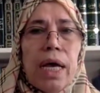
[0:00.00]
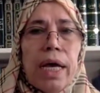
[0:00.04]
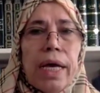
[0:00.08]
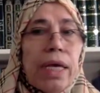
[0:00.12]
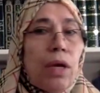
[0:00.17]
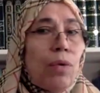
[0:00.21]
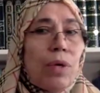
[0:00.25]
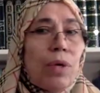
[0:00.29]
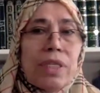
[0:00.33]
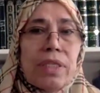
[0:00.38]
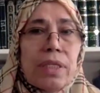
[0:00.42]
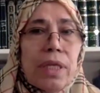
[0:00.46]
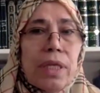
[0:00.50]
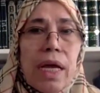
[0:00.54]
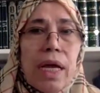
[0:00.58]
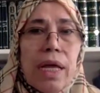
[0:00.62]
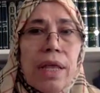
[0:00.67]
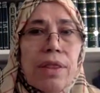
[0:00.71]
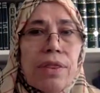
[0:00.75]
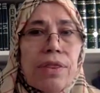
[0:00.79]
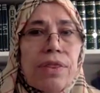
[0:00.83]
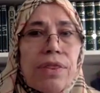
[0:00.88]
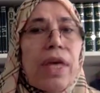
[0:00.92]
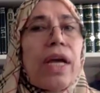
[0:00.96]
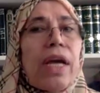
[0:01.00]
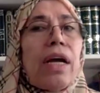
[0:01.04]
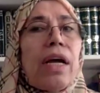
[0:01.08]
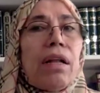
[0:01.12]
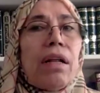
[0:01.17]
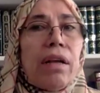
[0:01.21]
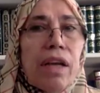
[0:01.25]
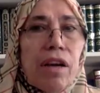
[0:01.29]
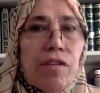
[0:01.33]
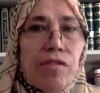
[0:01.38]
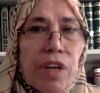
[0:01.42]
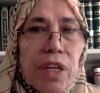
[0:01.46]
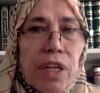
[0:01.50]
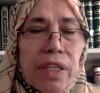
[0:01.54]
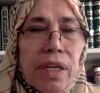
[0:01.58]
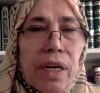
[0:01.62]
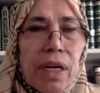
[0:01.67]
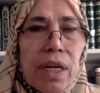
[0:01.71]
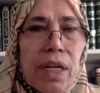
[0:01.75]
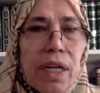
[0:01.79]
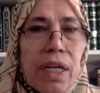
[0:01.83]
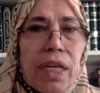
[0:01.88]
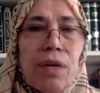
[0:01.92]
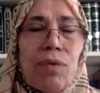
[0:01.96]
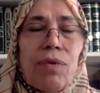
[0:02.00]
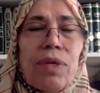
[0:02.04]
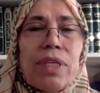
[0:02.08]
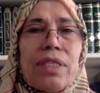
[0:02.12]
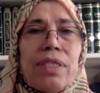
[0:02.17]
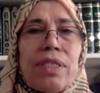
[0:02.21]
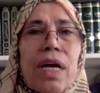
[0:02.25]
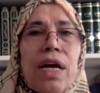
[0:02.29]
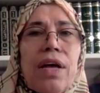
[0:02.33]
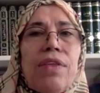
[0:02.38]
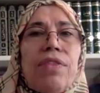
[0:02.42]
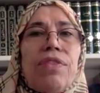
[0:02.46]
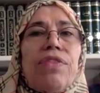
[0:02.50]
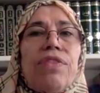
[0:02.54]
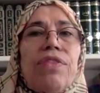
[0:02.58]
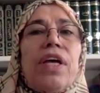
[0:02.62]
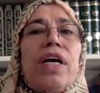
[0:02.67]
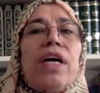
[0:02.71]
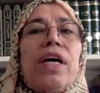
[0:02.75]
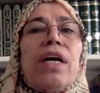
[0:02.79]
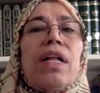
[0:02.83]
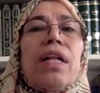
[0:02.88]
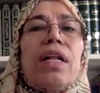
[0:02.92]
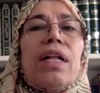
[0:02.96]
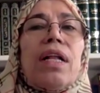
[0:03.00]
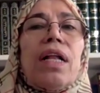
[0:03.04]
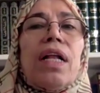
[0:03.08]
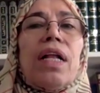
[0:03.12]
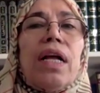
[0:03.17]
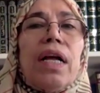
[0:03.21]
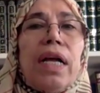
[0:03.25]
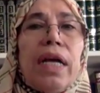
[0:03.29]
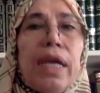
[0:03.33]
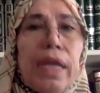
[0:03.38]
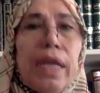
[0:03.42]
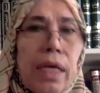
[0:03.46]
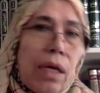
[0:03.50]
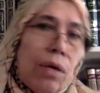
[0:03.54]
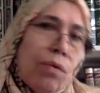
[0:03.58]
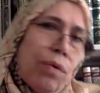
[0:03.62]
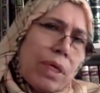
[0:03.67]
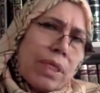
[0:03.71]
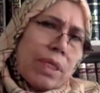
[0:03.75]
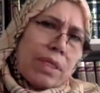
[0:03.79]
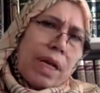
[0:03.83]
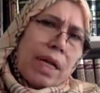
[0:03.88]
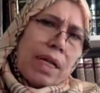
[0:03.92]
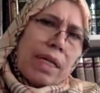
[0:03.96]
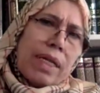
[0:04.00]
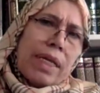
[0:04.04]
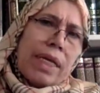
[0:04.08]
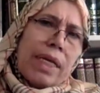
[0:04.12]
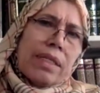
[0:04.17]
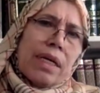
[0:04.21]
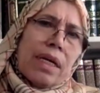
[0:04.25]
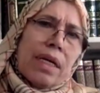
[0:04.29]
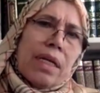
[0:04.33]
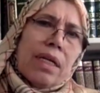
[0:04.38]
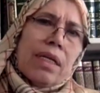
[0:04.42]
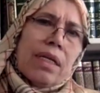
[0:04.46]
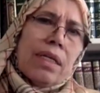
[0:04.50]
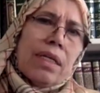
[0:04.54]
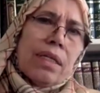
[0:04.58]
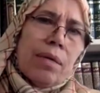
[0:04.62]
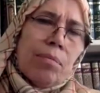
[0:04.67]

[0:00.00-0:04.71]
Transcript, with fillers: he was not their governor, he was not their, uh, he was their leader.